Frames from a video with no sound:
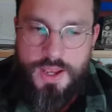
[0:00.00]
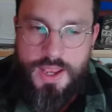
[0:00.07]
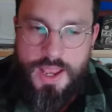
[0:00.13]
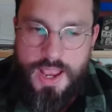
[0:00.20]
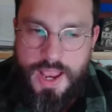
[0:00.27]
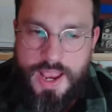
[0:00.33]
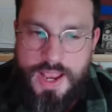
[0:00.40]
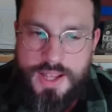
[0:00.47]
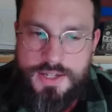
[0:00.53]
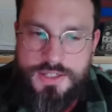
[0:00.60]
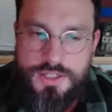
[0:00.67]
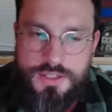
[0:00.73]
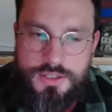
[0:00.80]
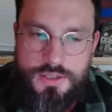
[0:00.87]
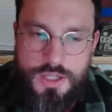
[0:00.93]
And
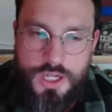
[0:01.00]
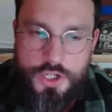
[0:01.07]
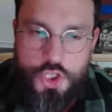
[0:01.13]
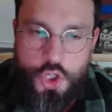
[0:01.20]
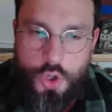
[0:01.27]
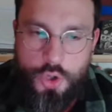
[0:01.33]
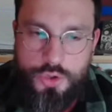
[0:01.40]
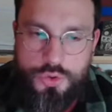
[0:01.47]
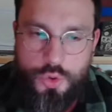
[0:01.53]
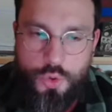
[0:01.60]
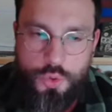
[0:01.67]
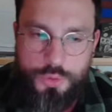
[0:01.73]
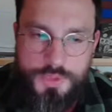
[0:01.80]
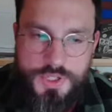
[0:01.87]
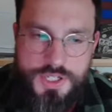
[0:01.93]
Charles
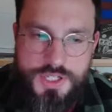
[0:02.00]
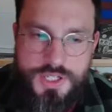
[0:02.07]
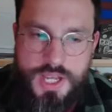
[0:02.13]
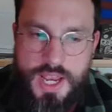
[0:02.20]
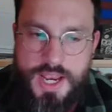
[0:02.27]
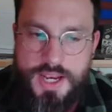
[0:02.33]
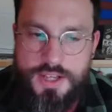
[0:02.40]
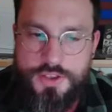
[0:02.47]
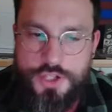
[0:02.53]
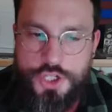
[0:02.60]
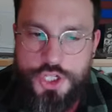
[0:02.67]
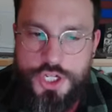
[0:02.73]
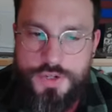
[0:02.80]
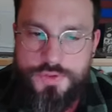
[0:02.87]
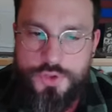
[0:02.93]
Goldman saying the
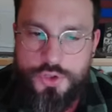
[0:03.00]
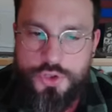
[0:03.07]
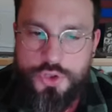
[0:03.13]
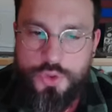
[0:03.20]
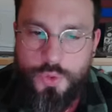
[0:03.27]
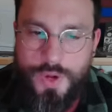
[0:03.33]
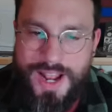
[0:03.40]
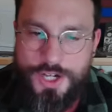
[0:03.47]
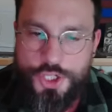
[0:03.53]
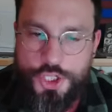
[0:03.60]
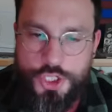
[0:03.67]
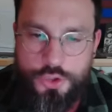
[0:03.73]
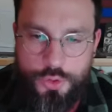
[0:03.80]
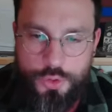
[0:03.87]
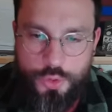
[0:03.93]
Chiefs are scratching
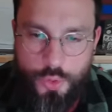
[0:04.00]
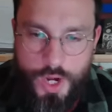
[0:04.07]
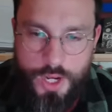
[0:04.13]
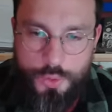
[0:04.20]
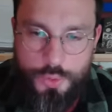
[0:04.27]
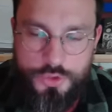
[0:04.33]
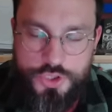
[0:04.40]
Drew Tranquil.